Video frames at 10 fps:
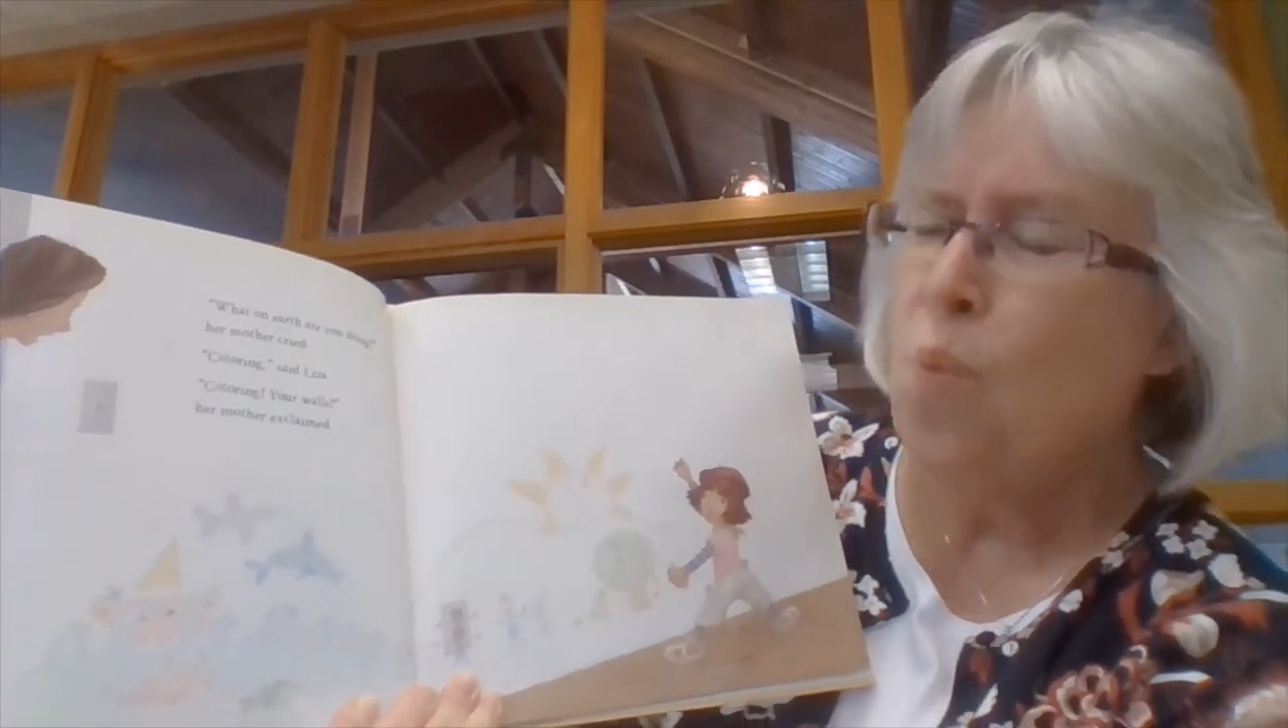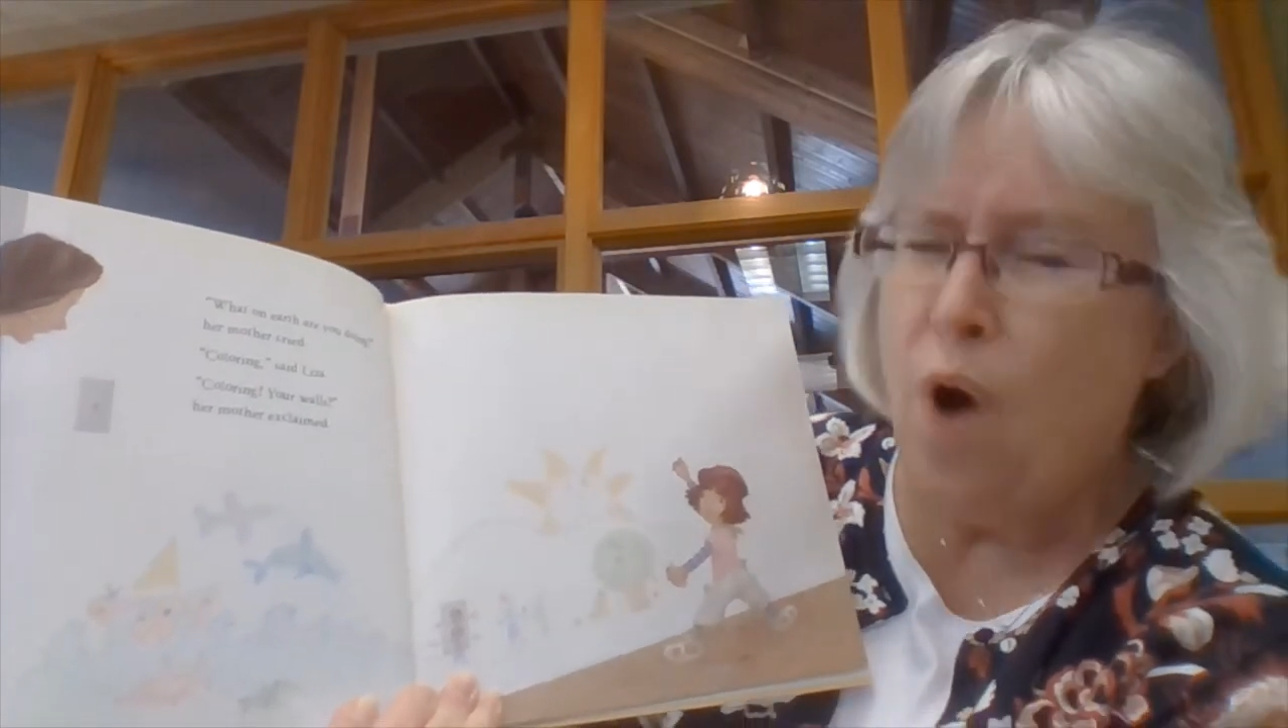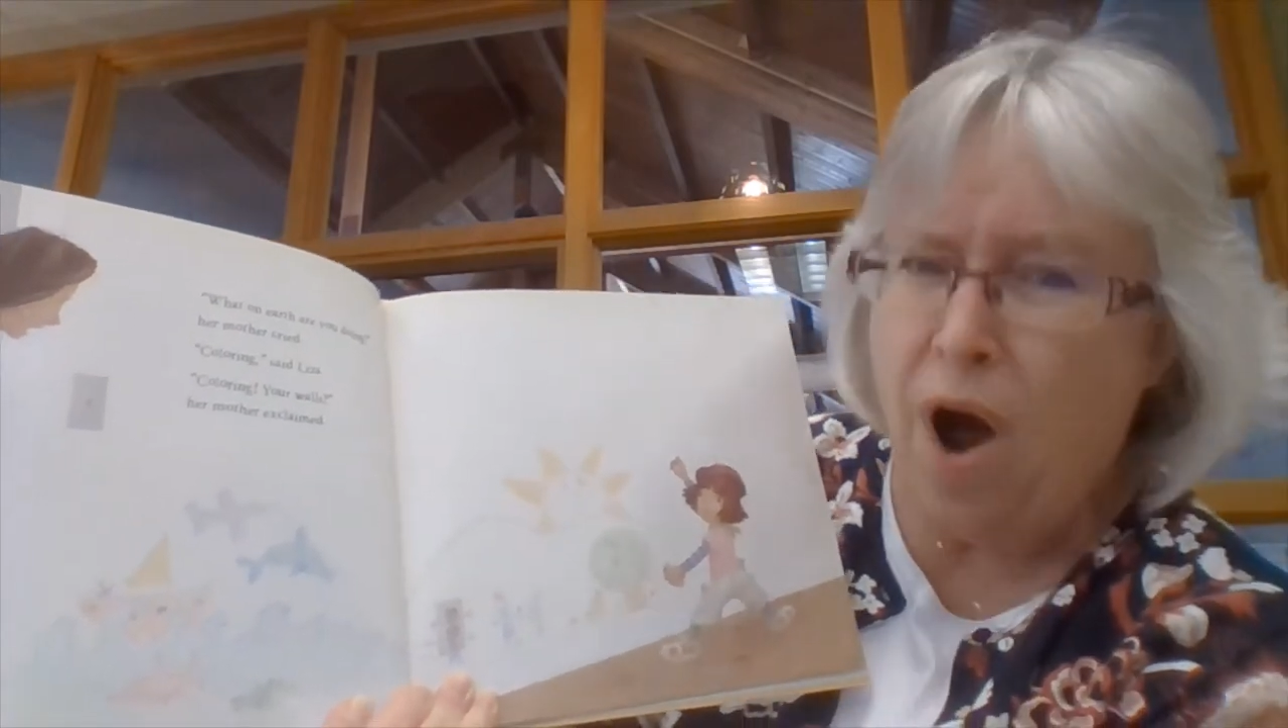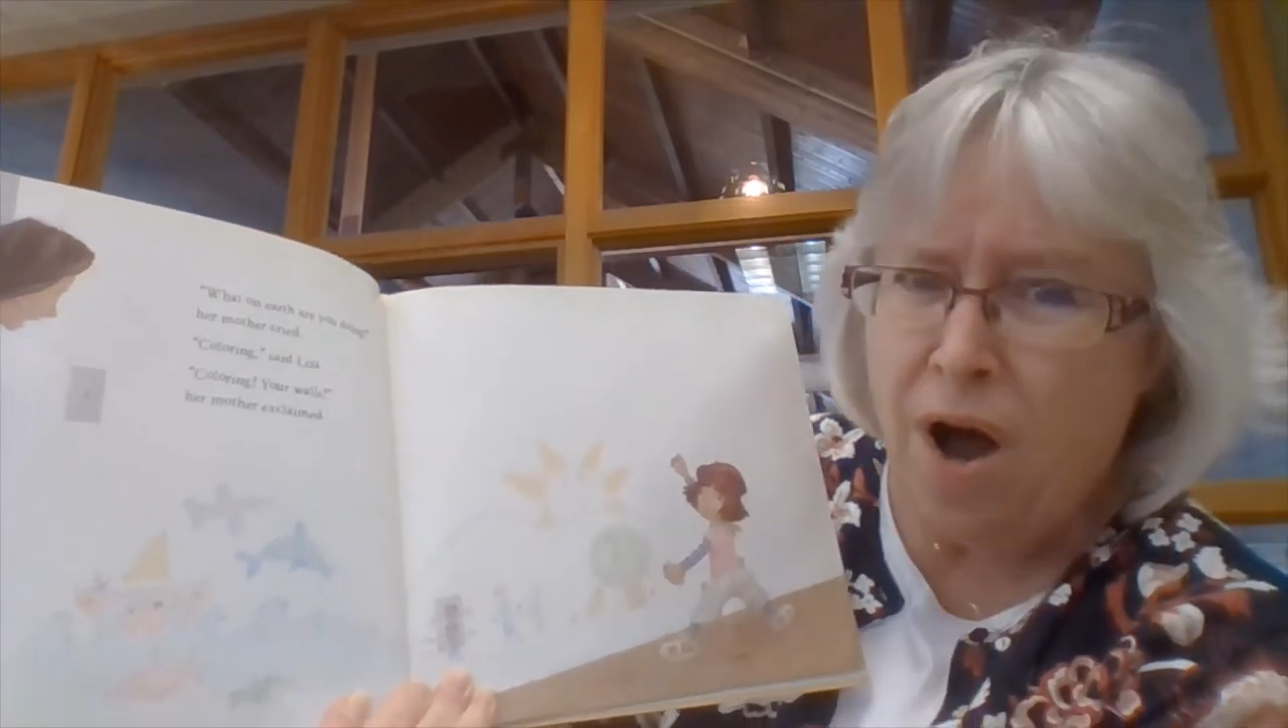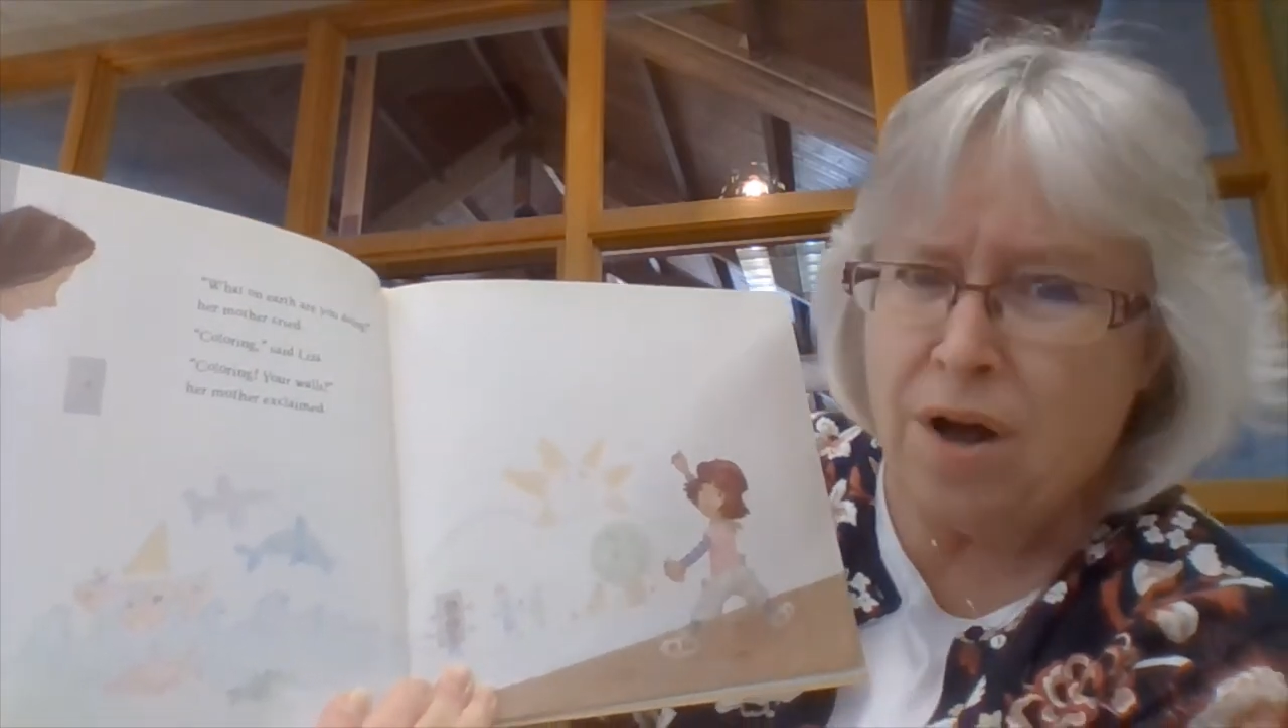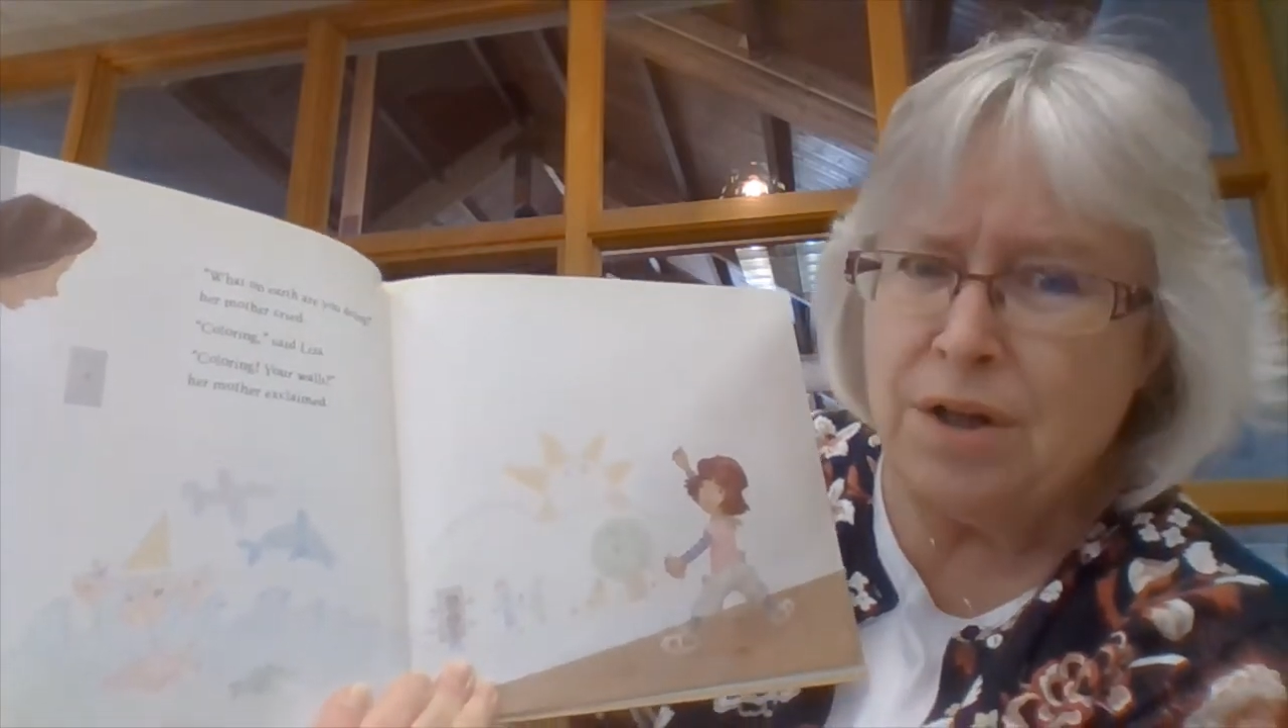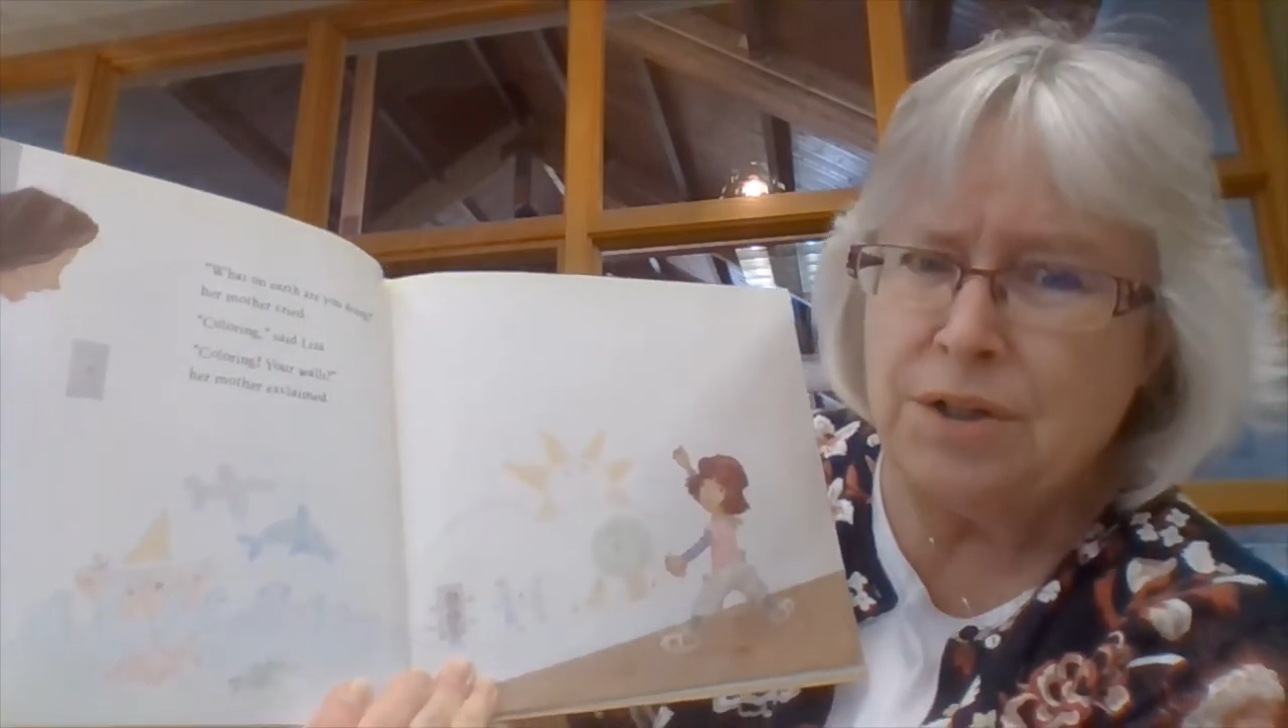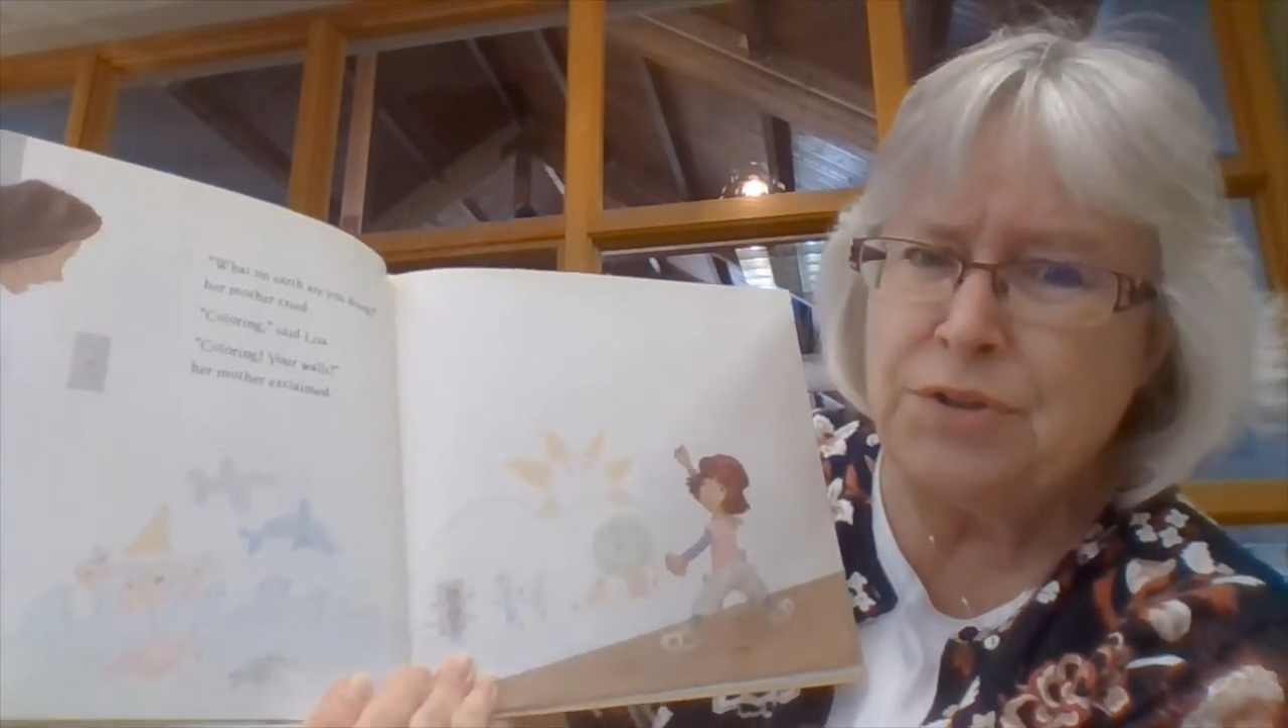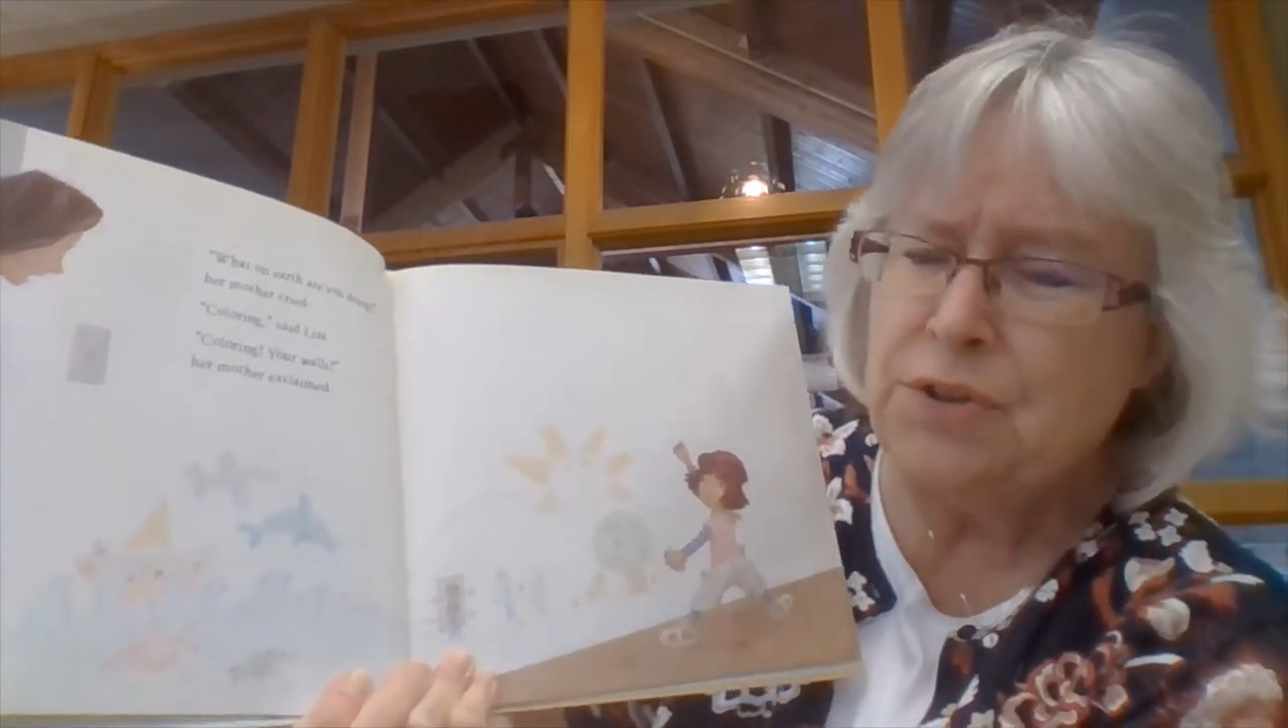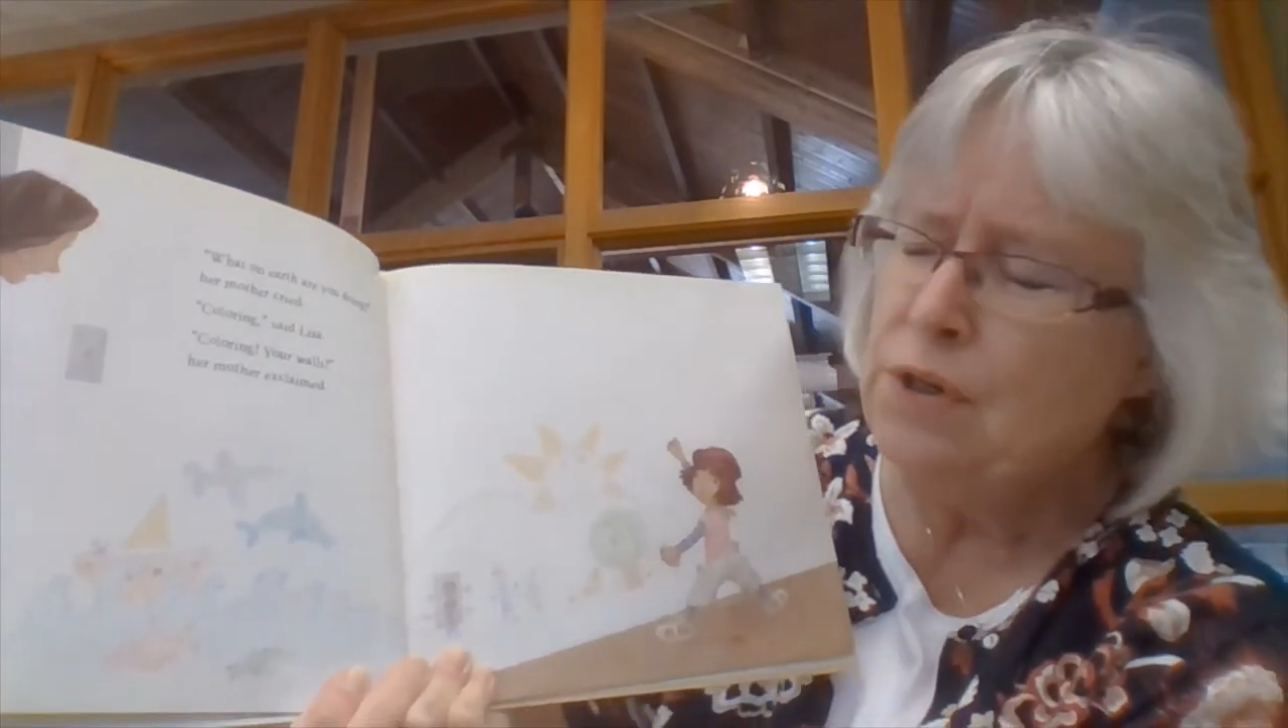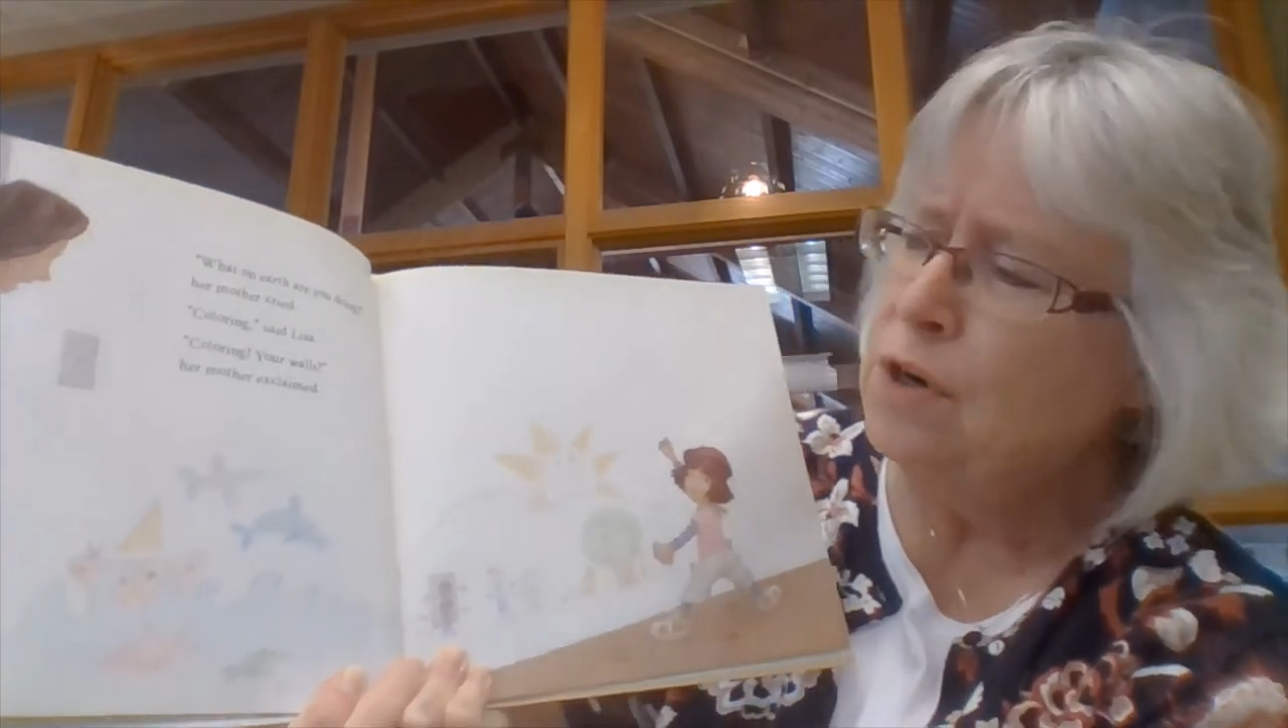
walls?